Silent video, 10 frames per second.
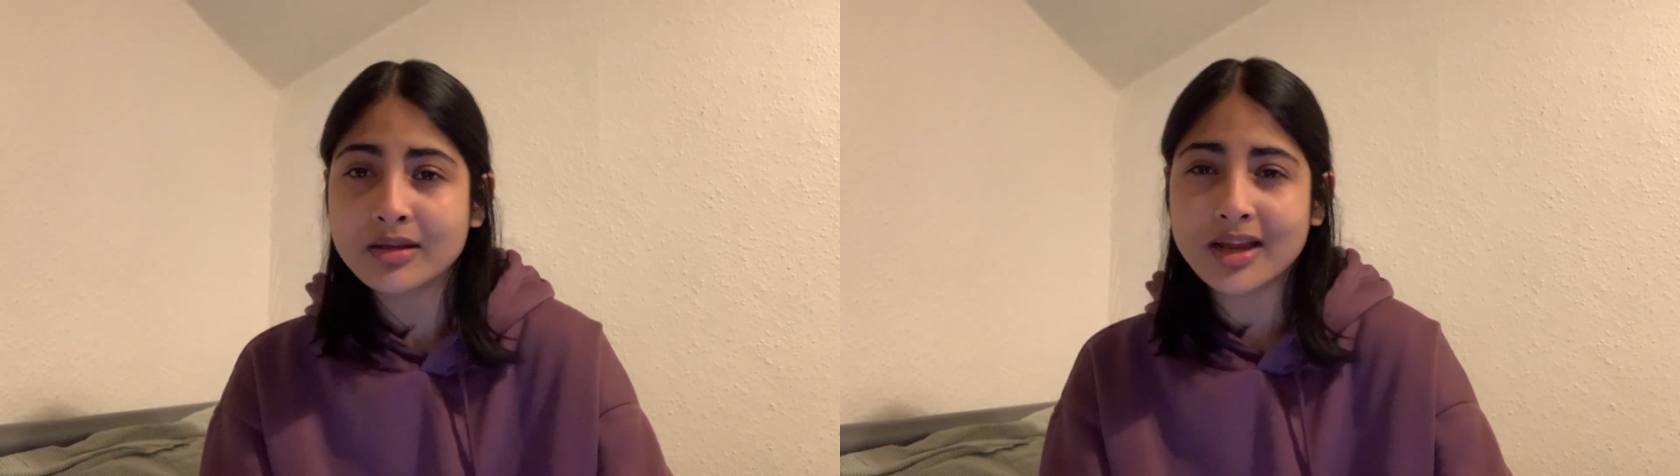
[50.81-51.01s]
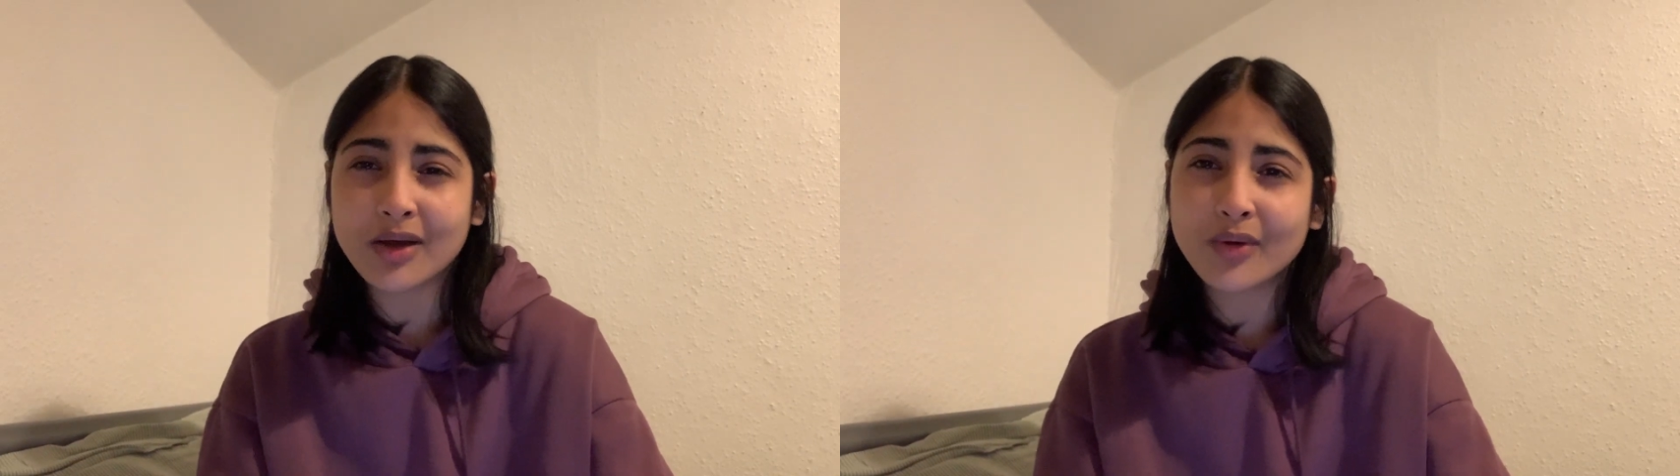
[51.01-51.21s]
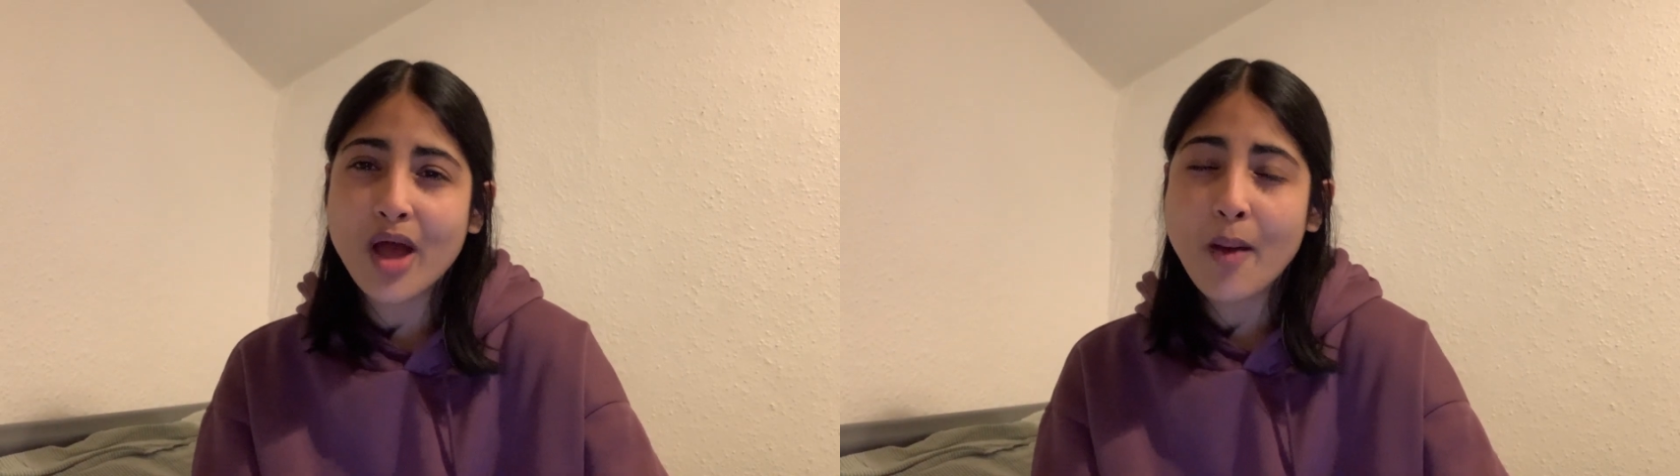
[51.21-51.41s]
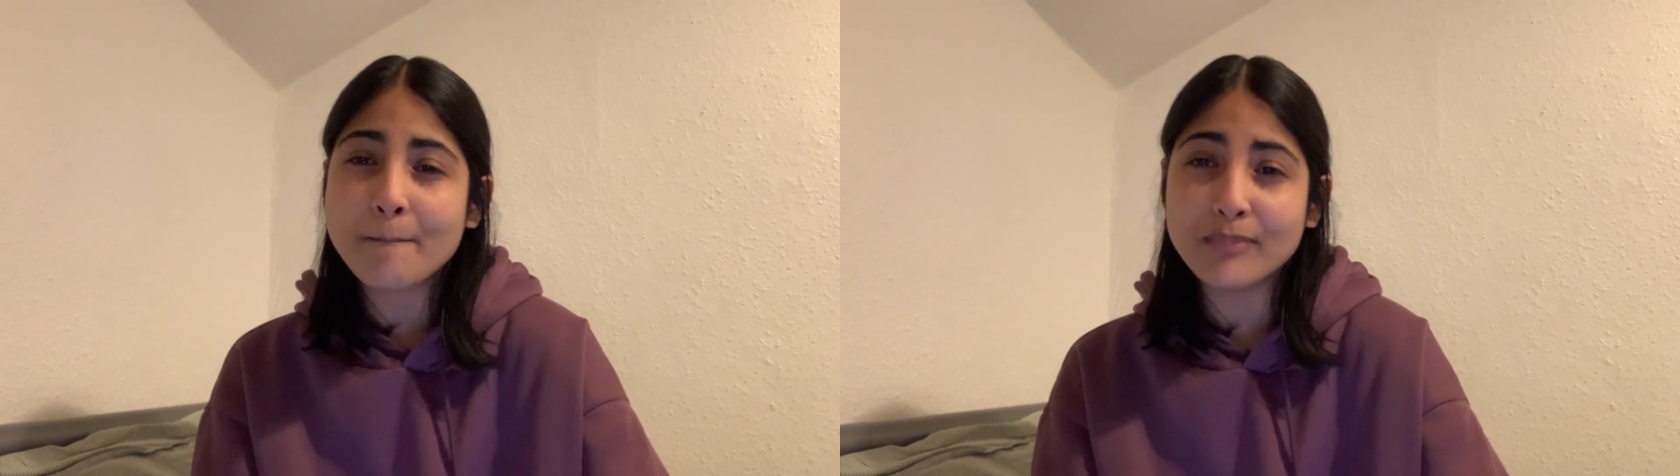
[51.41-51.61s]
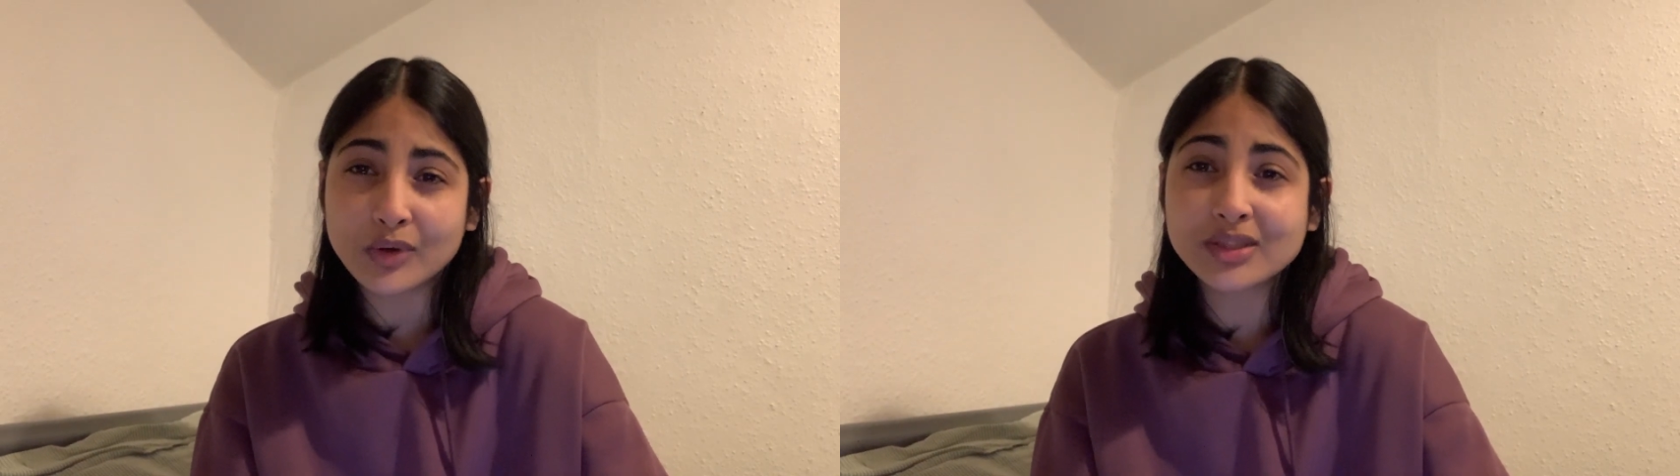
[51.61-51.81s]
Now,
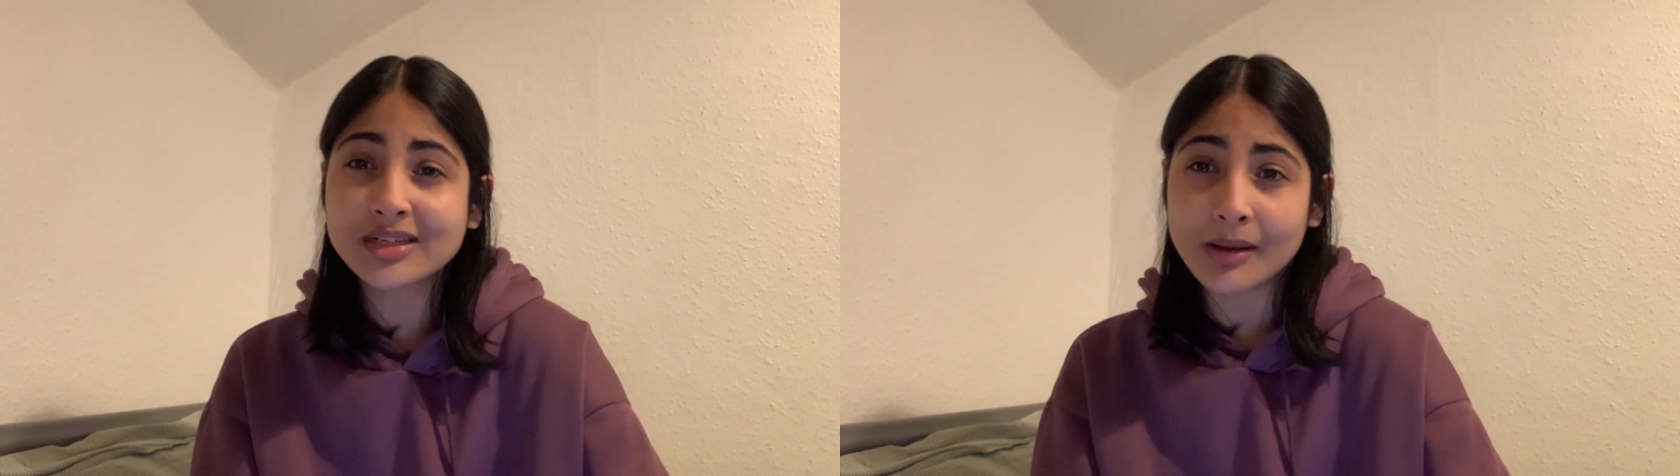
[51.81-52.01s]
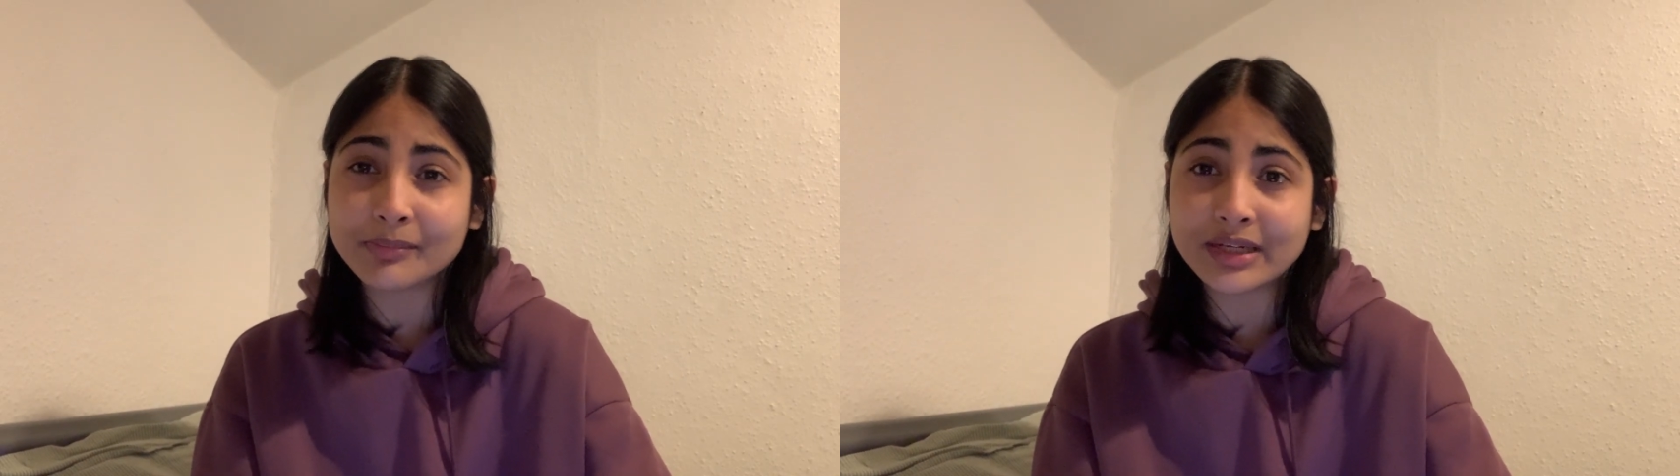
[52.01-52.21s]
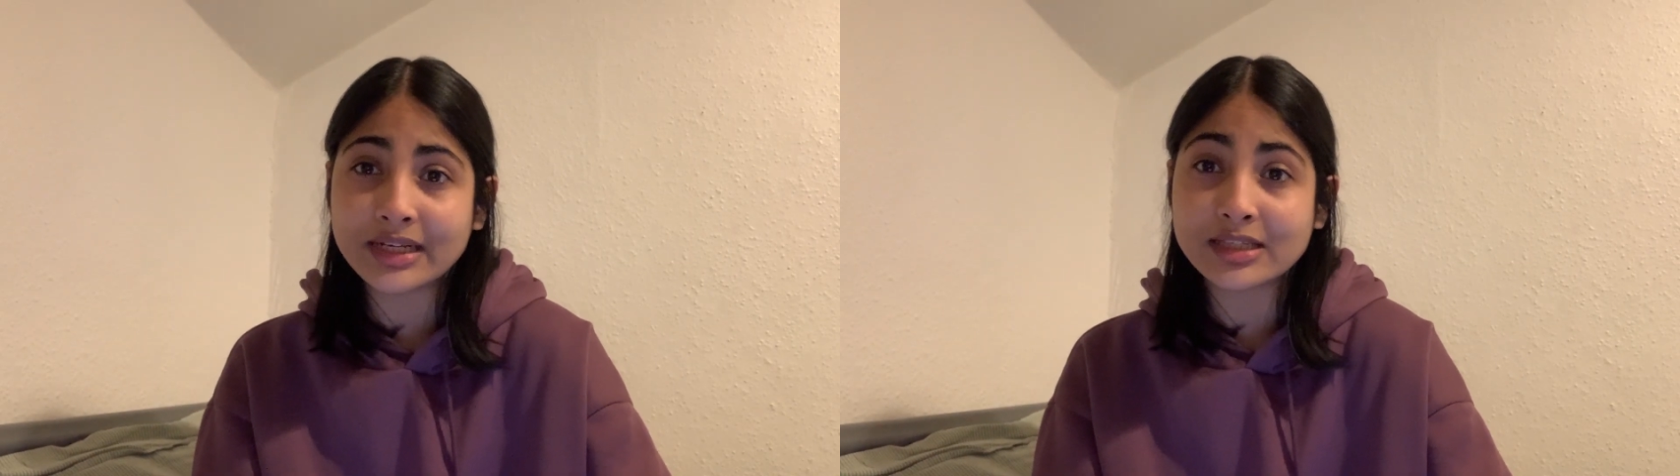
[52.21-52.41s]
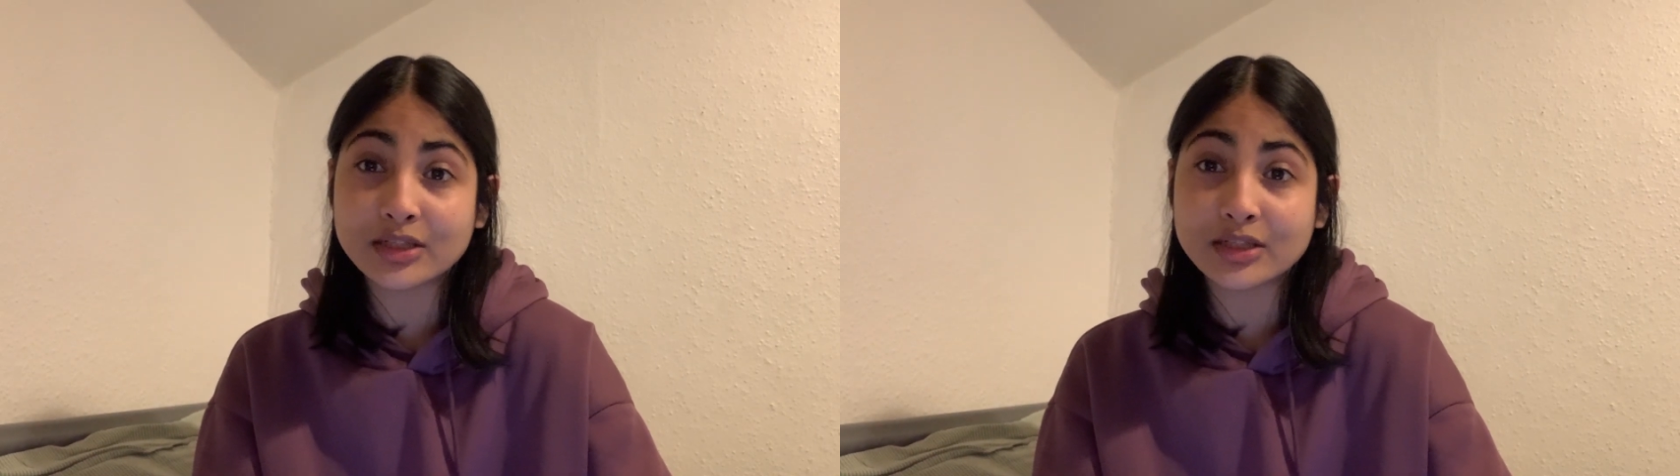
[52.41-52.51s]
most companies